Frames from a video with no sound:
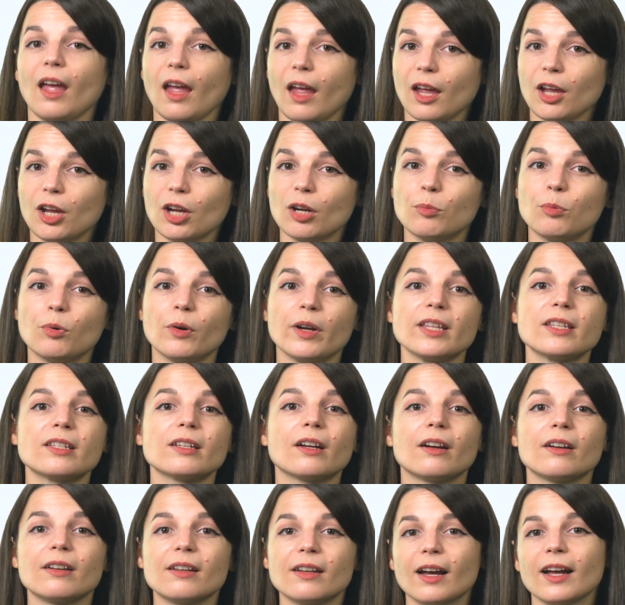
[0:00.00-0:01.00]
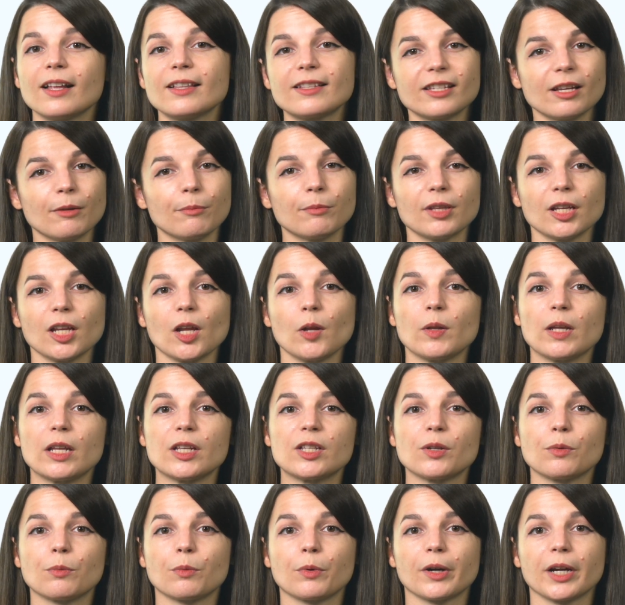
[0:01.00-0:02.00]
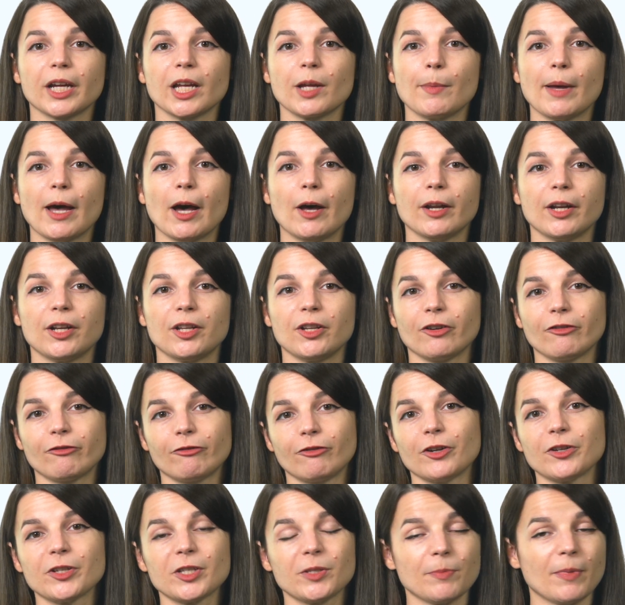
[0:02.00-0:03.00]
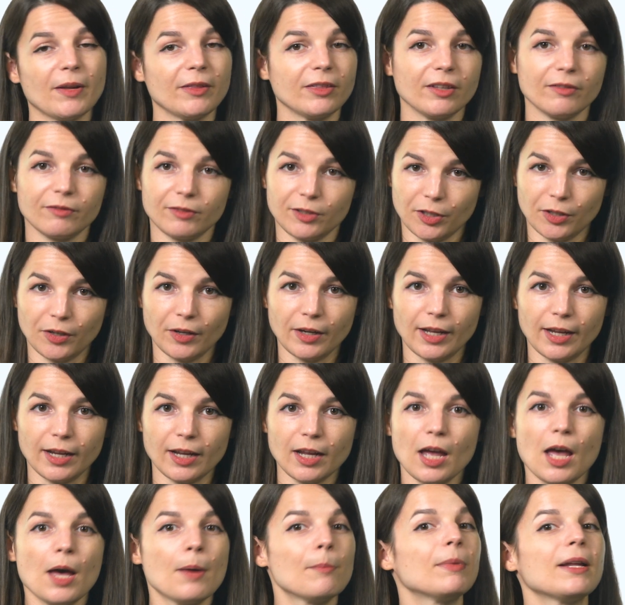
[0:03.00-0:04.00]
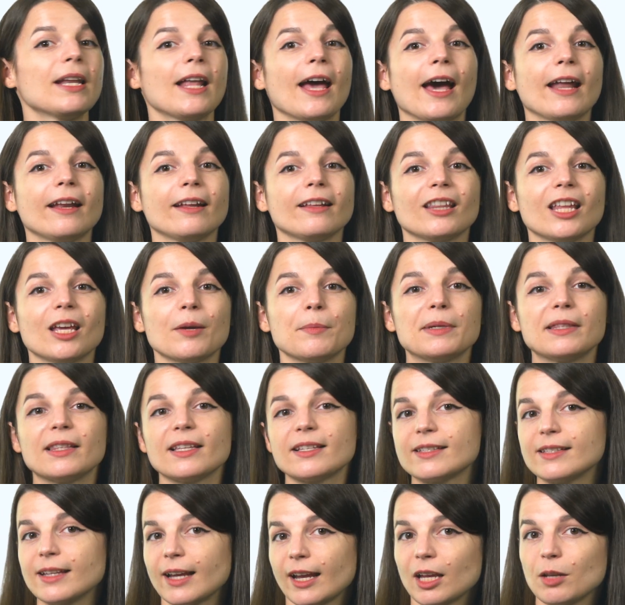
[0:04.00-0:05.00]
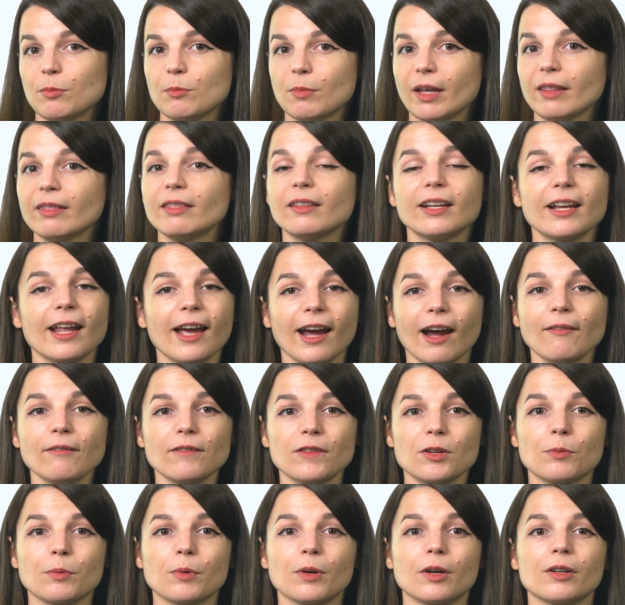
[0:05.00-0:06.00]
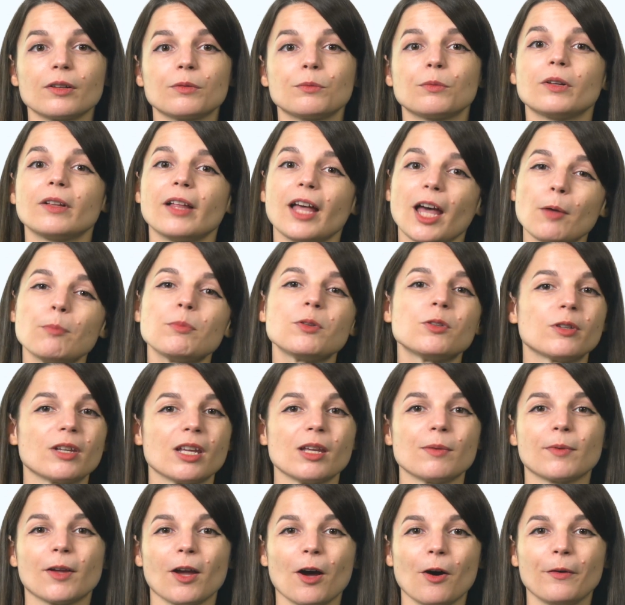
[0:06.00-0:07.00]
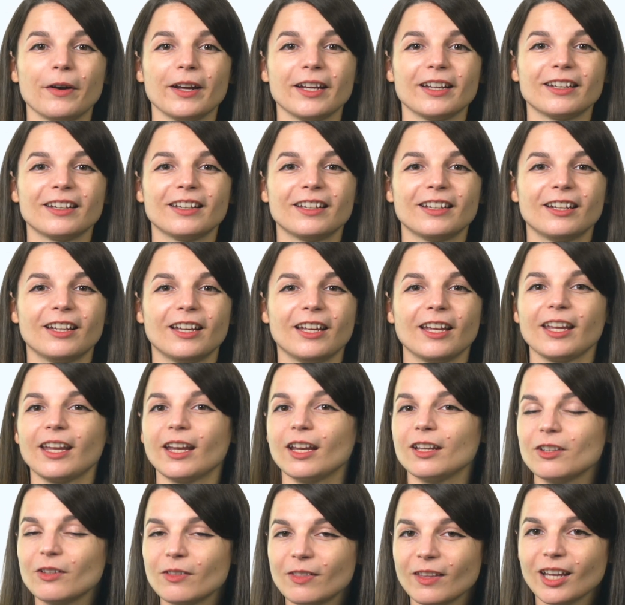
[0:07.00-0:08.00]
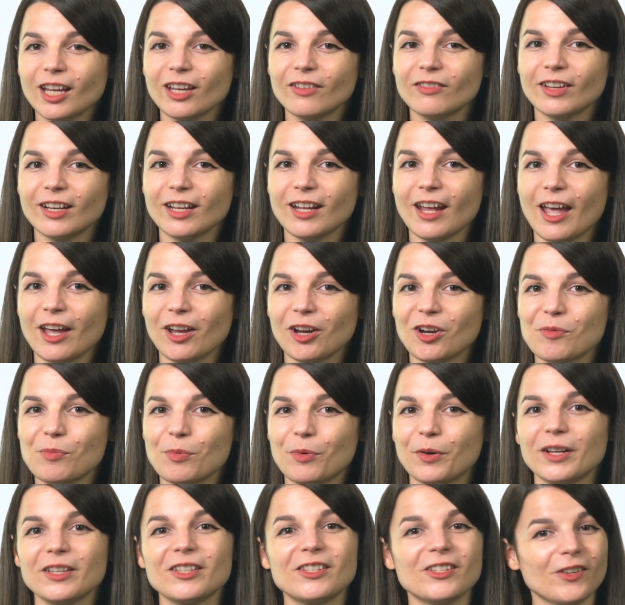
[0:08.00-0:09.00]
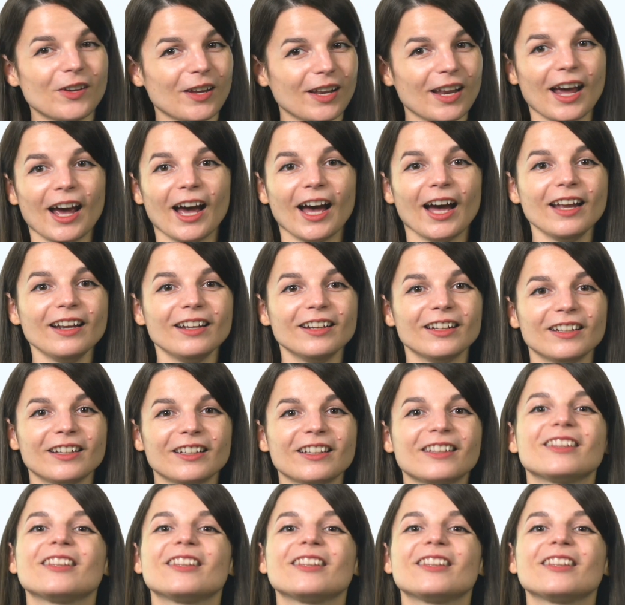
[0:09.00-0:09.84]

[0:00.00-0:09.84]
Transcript: Anchor points are not something you need to worry about in your first month of learning, but adding them in the second month and afterward will help you keep going. Can you think of any anchor points you can add?